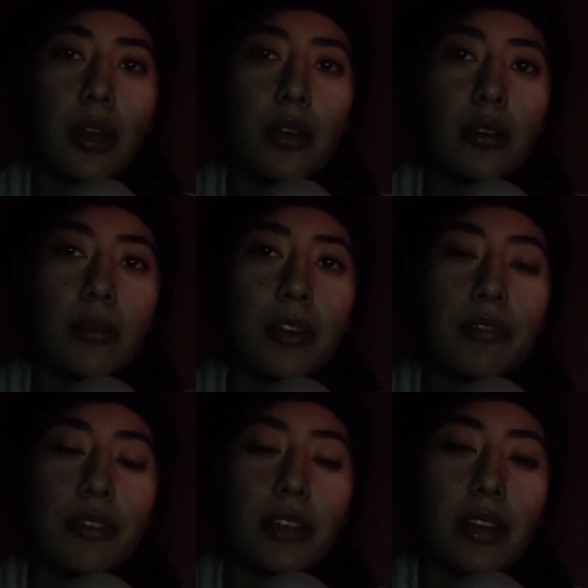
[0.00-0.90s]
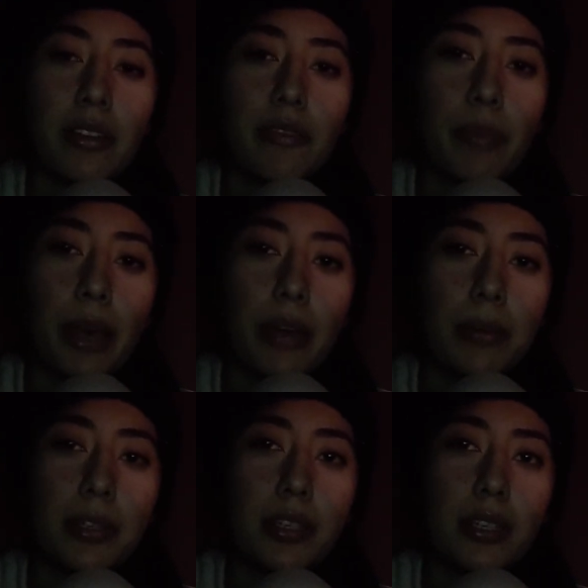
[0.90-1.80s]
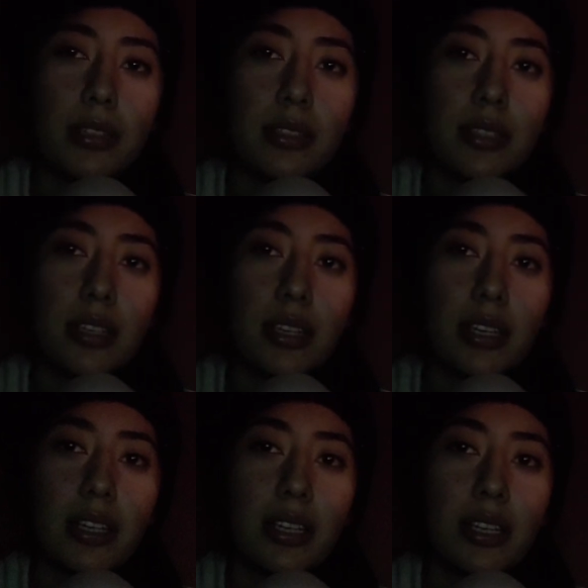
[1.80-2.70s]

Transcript: I feel kind of bad, because I